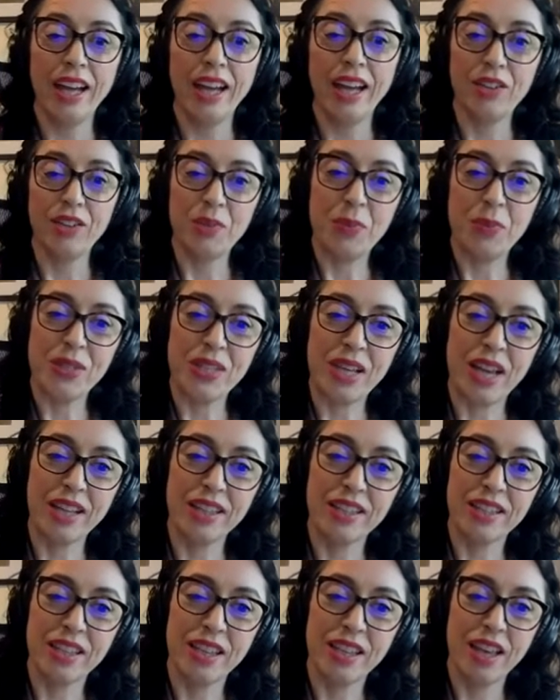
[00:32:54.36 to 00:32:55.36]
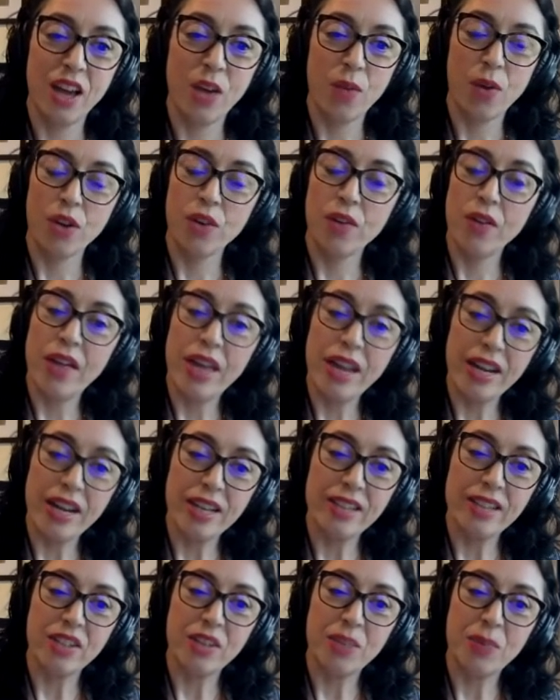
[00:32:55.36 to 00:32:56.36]
and represent one of the
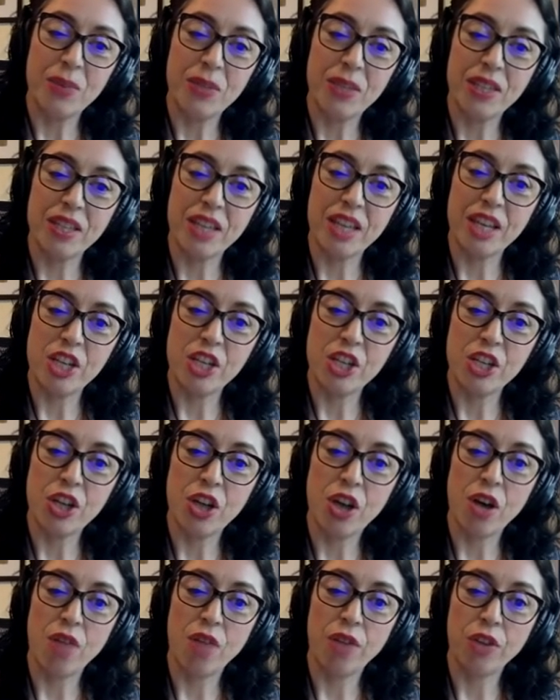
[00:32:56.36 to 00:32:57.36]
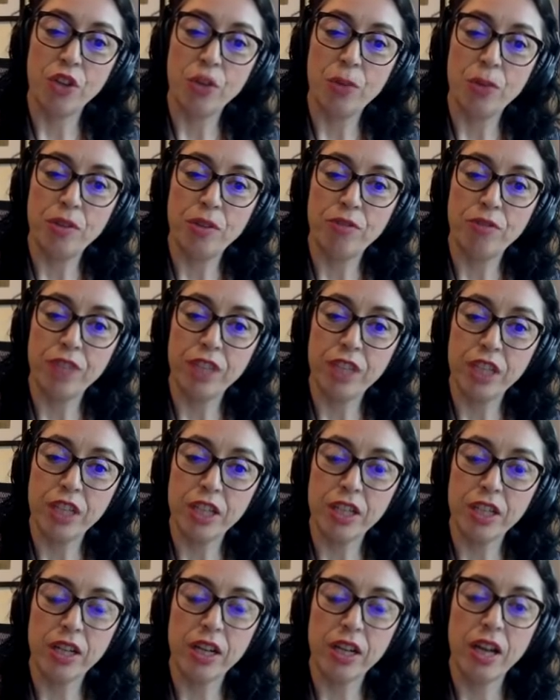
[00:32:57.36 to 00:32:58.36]
earliest representation of a human
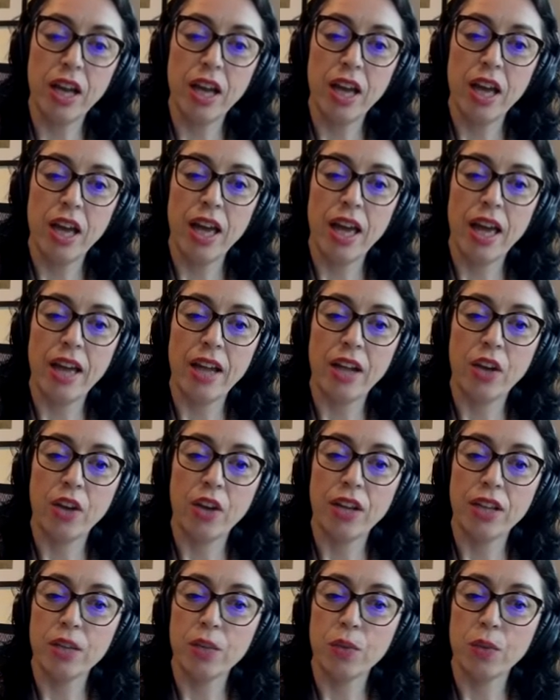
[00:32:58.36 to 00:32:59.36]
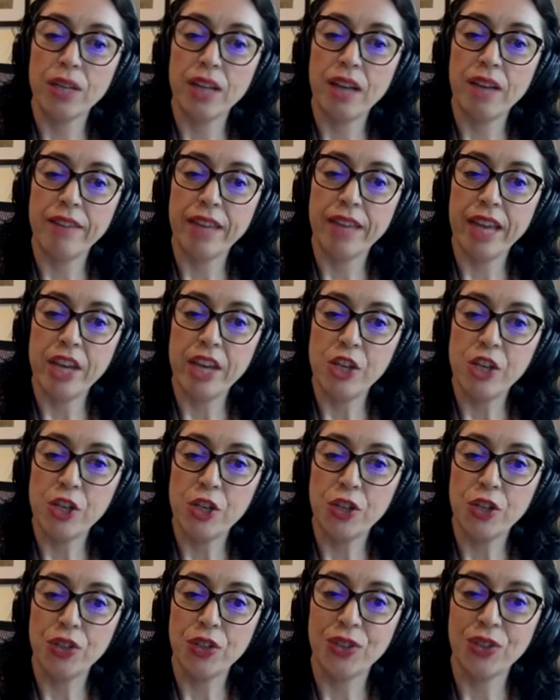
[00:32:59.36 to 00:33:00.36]
figure uh, connected with
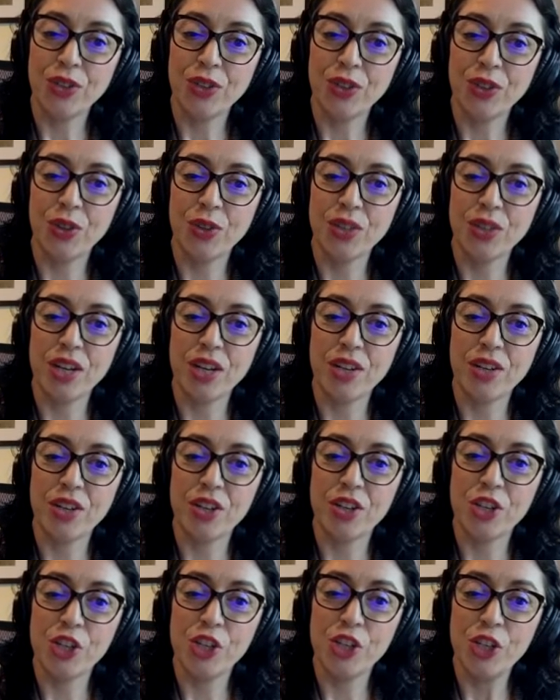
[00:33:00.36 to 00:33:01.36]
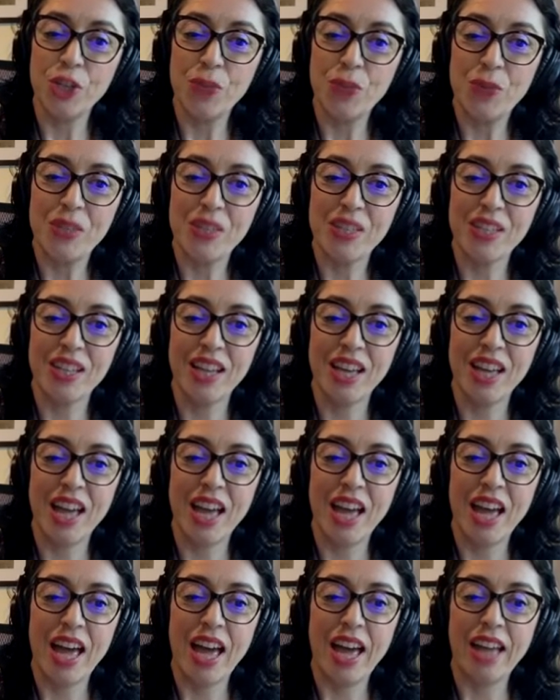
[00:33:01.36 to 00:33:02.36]
navigation. Those are ships,
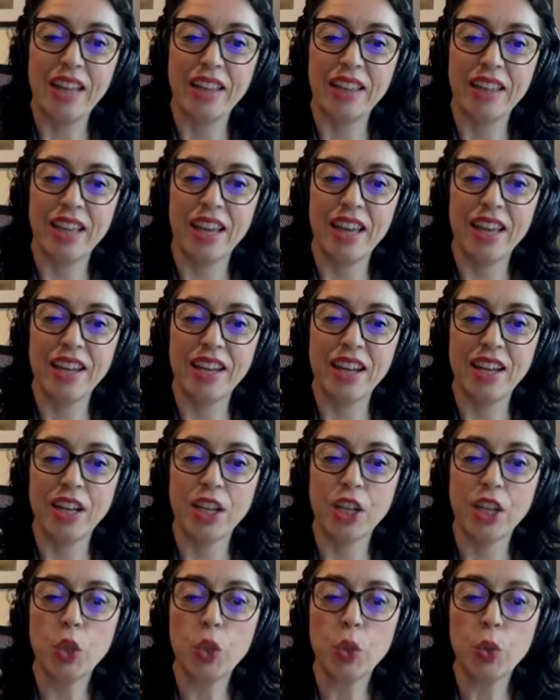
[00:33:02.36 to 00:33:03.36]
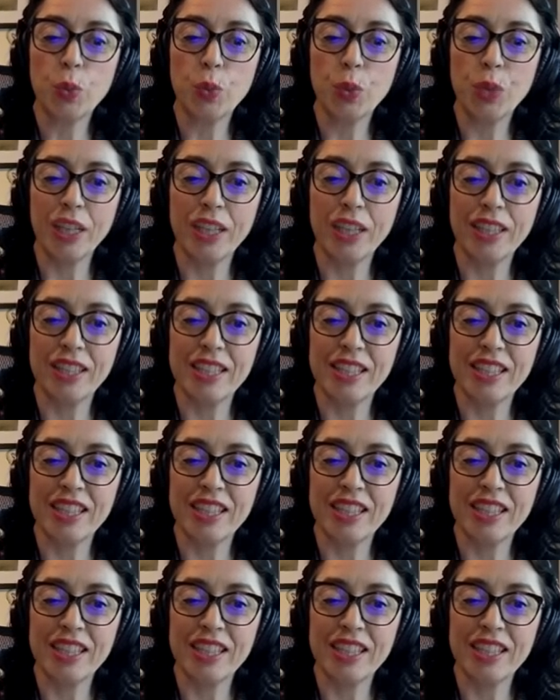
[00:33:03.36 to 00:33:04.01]
and in, in a turbulent